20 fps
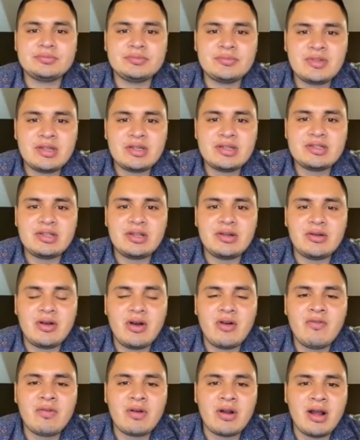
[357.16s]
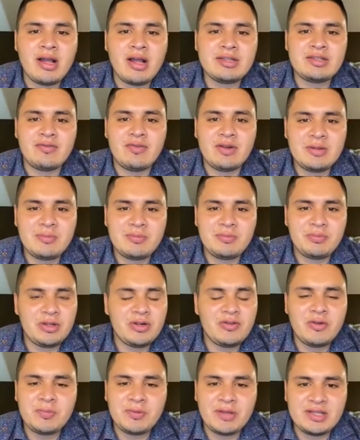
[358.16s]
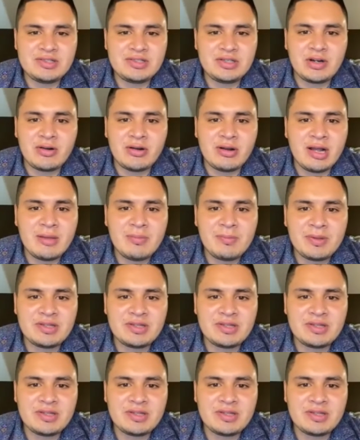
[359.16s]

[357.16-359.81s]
So overall, it's a very beautiful place to grow up.